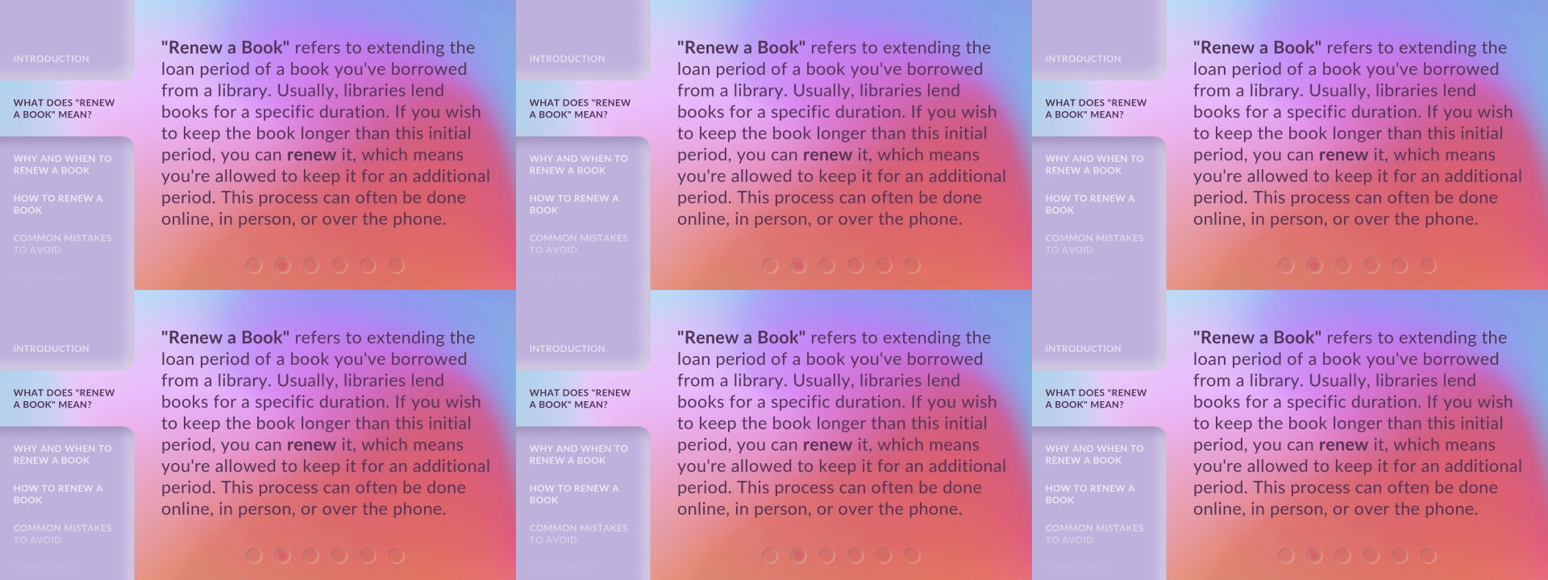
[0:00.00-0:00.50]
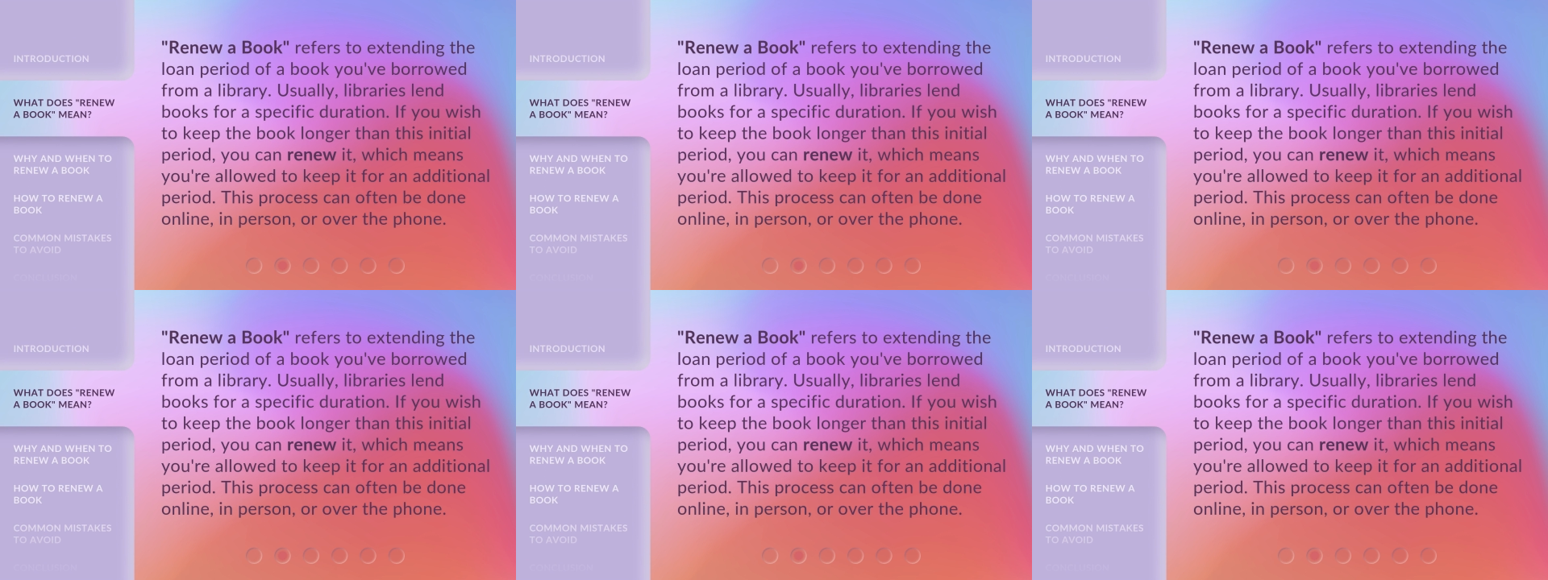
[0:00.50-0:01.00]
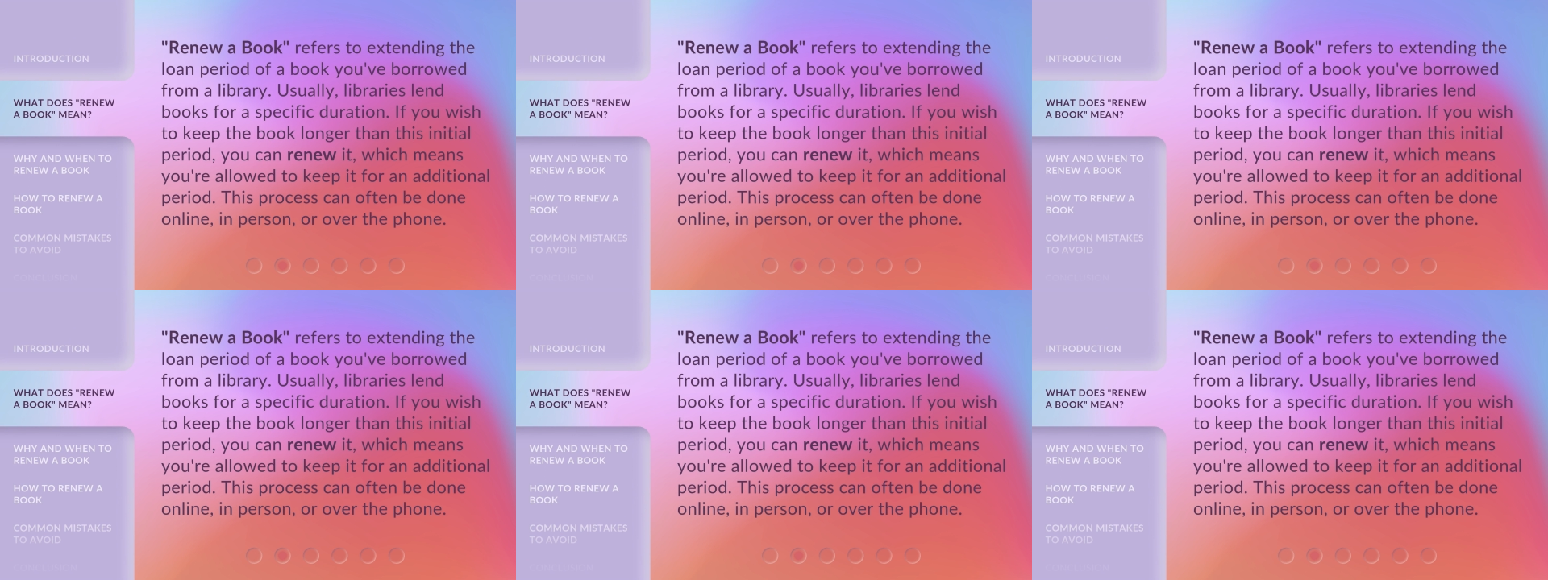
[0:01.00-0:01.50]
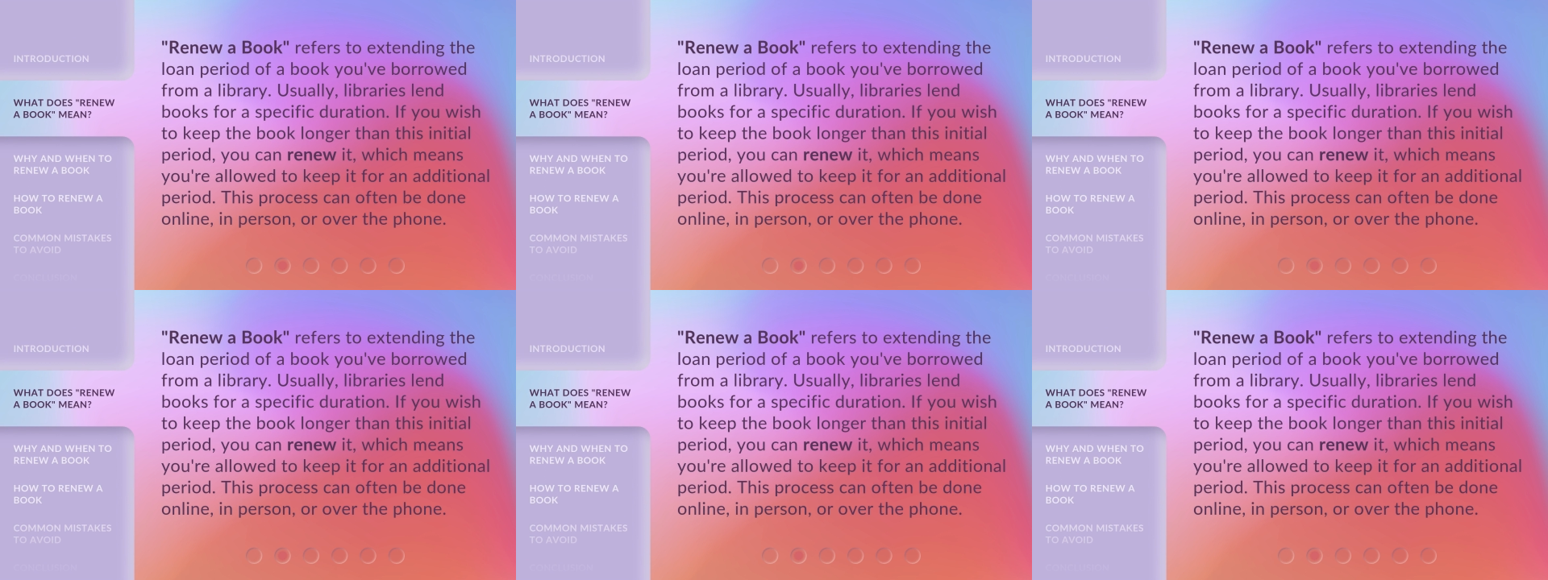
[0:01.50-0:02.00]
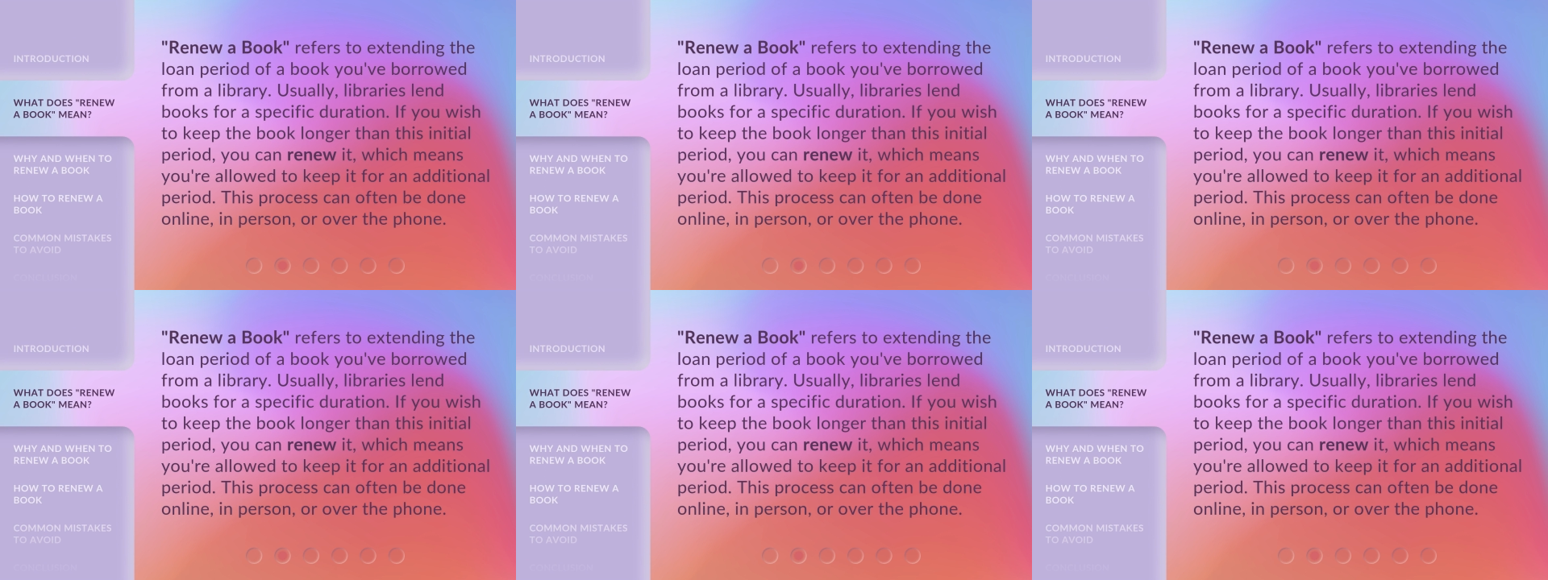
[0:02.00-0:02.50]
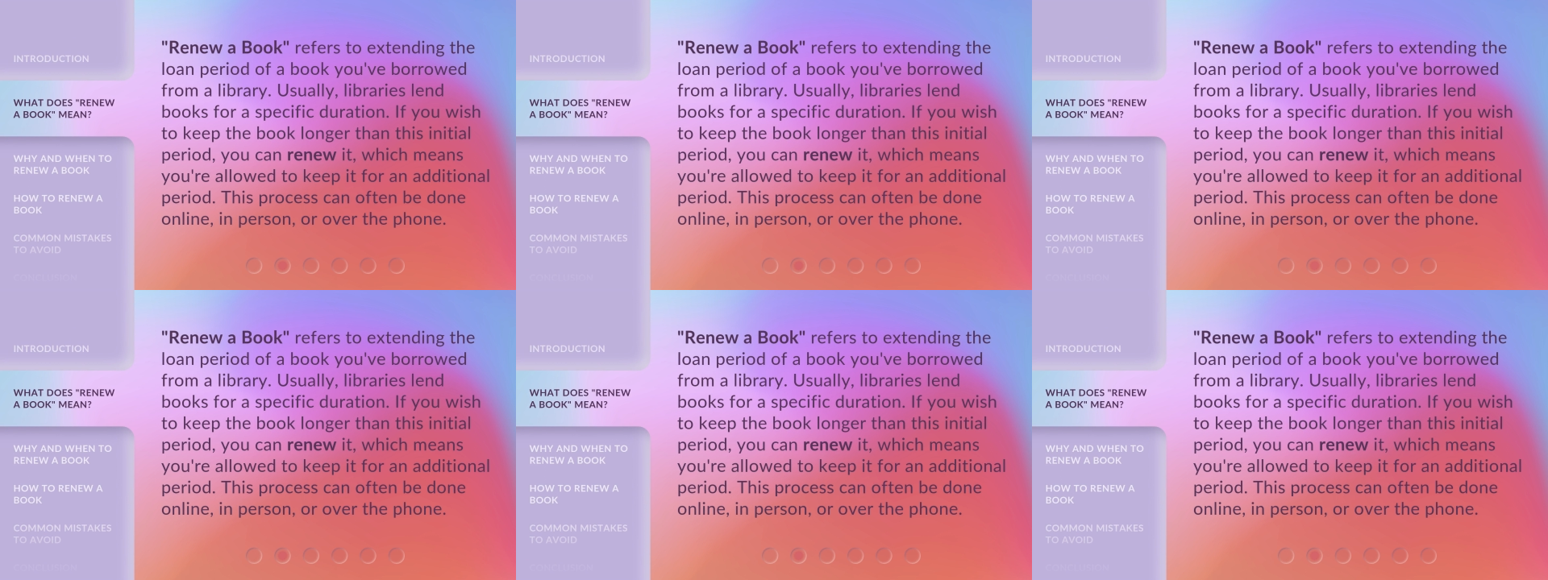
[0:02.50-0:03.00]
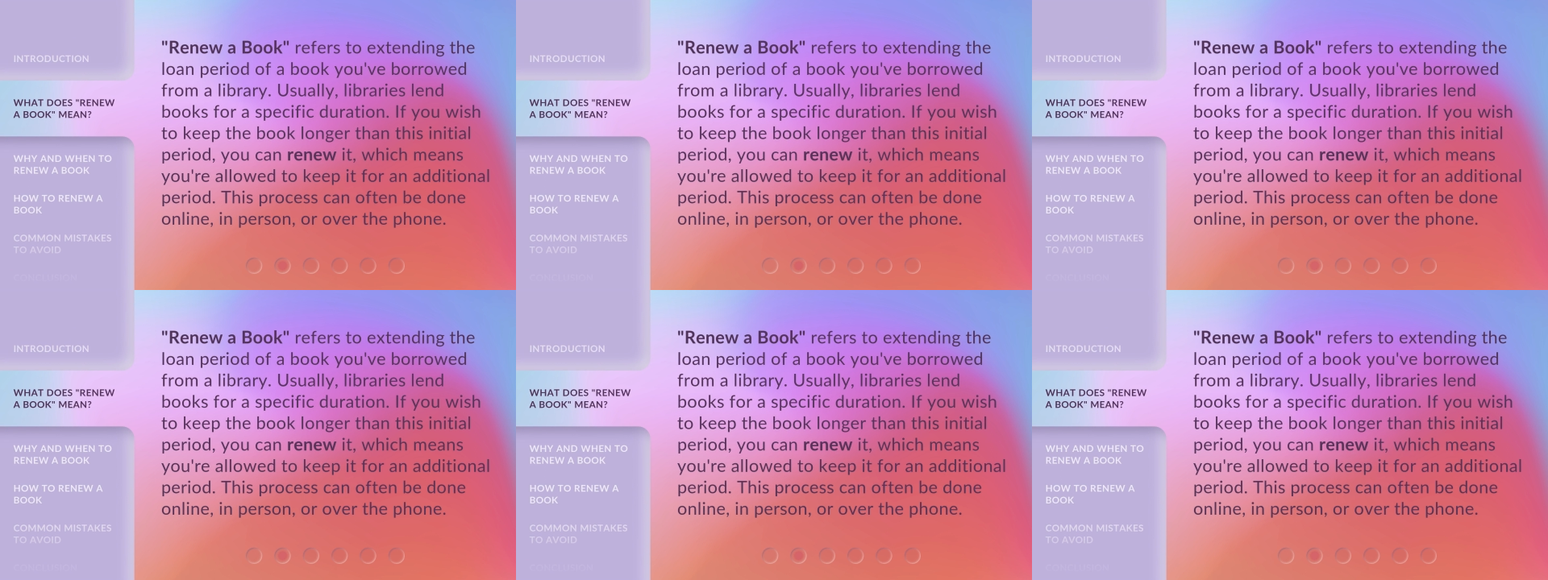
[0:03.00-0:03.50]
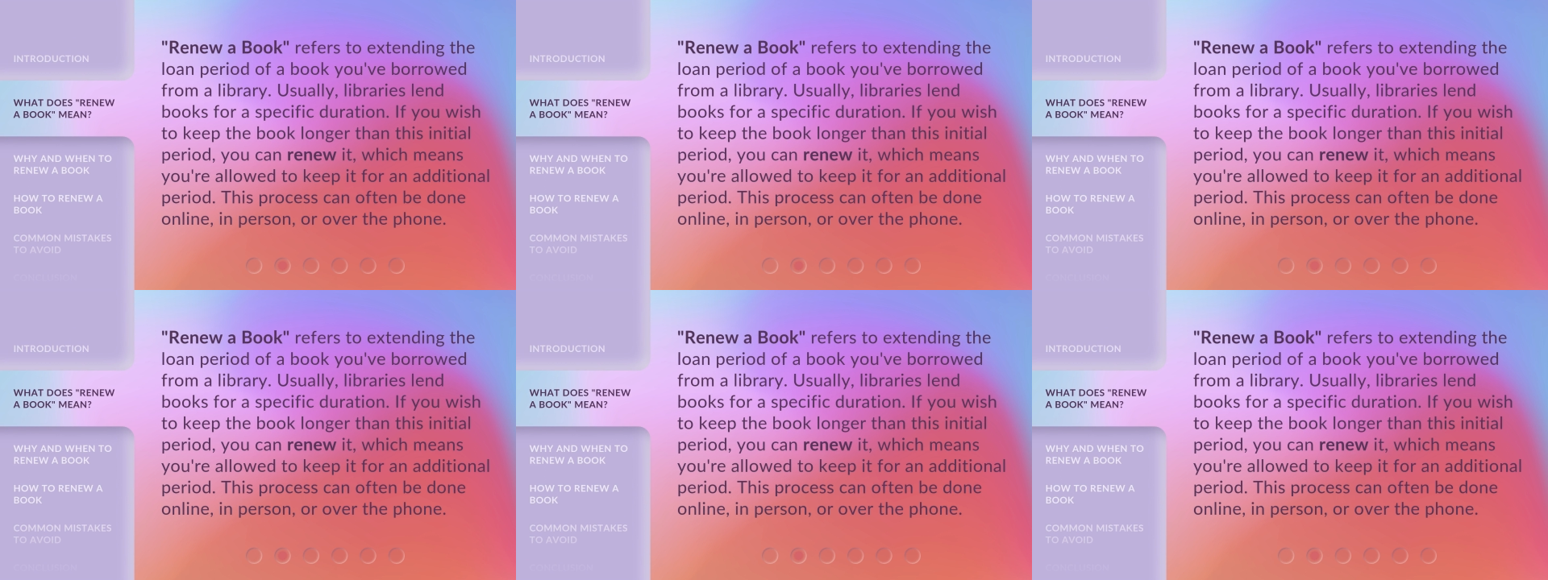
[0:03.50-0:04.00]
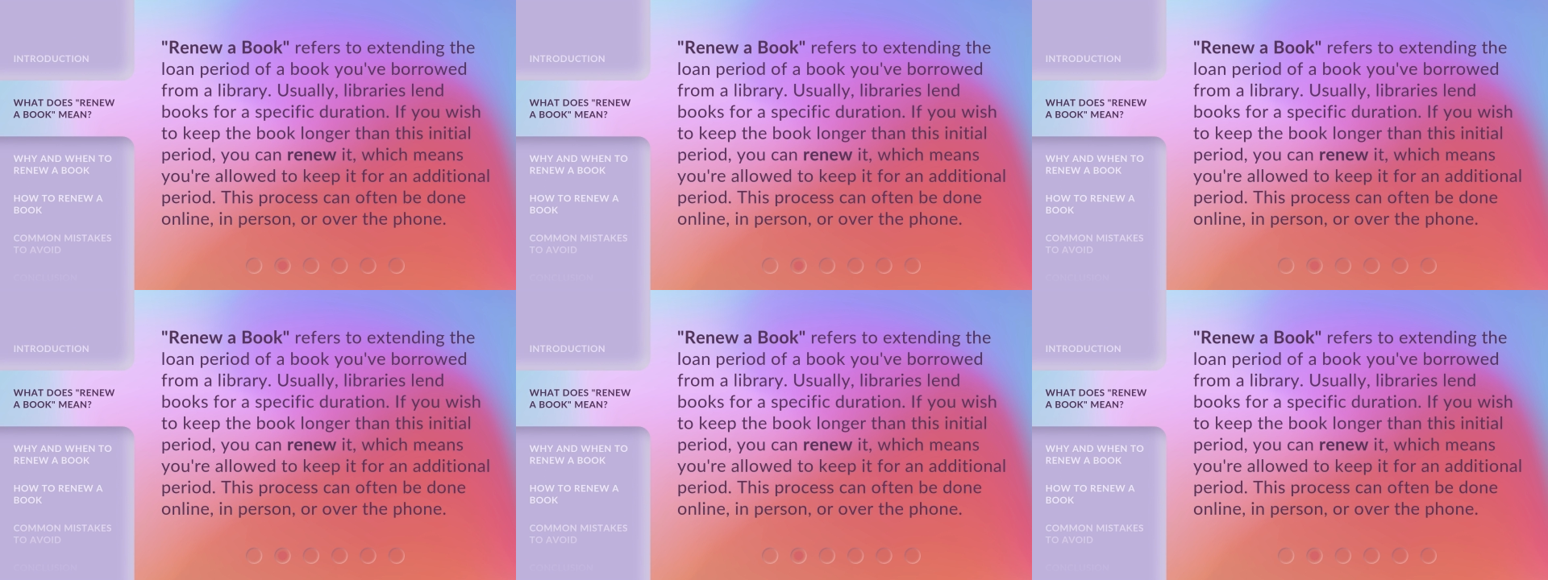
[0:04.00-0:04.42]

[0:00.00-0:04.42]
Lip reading: (no speaker visible)